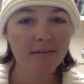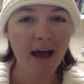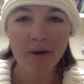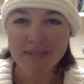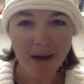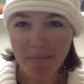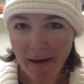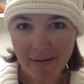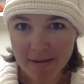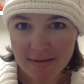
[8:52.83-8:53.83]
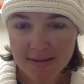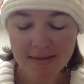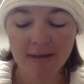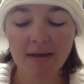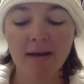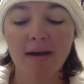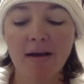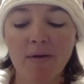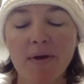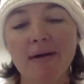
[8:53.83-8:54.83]
How's that balance?
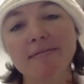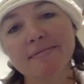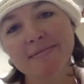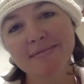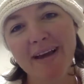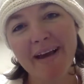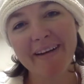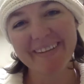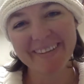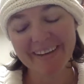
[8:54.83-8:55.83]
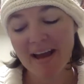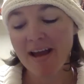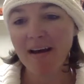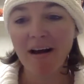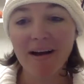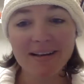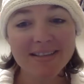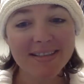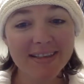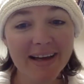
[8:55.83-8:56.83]
Well,
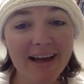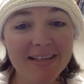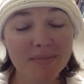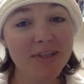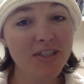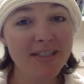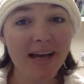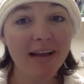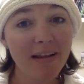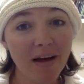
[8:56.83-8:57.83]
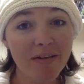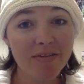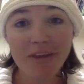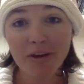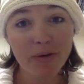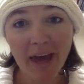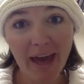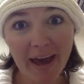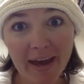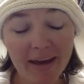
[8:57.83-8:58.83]
honestly, as much as I love the
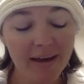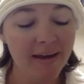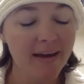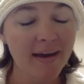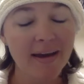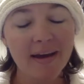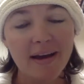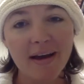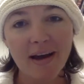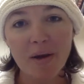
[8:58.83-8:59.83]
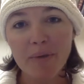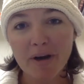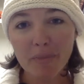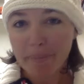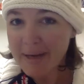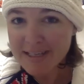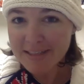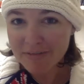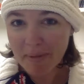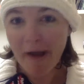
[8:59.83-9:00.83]
UK, a bigger
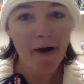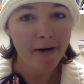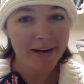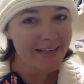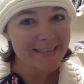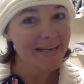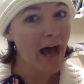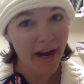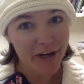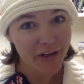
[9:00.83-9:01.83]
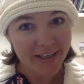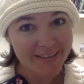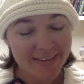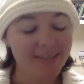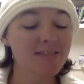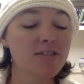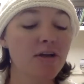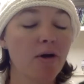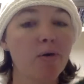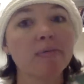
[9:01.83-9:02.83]
piece of my heart is in Ireland.
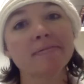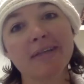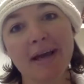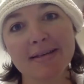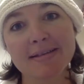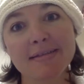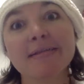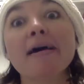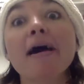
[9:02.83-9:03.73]
So, yes,